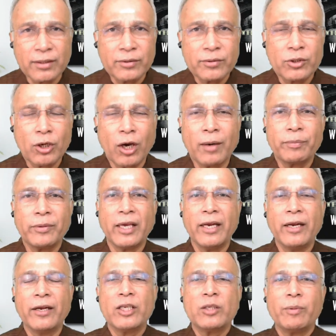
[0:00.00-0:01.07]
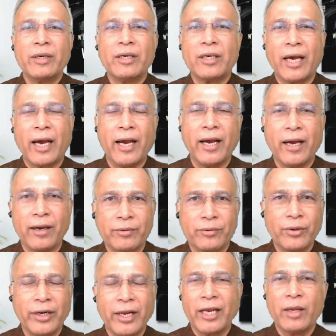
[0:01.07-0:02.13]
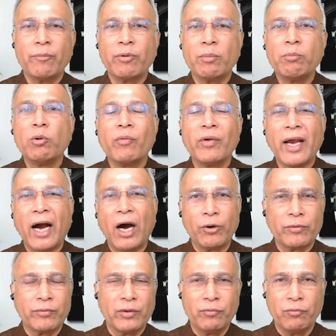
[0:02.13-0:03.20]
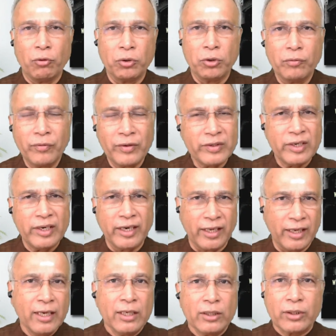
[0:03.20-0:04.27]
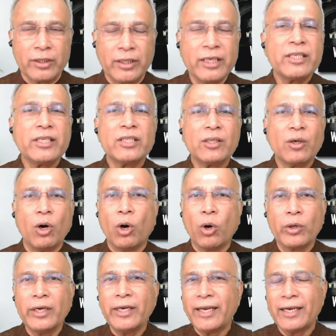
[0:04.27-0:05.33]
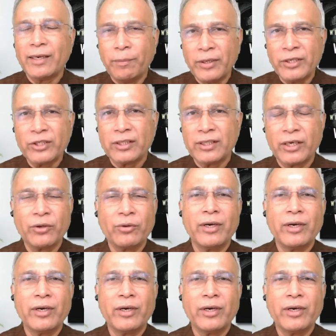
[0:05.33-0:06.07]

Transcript: stop the enrichment uranium from moving out of the Fordow facility? So this is the only admission that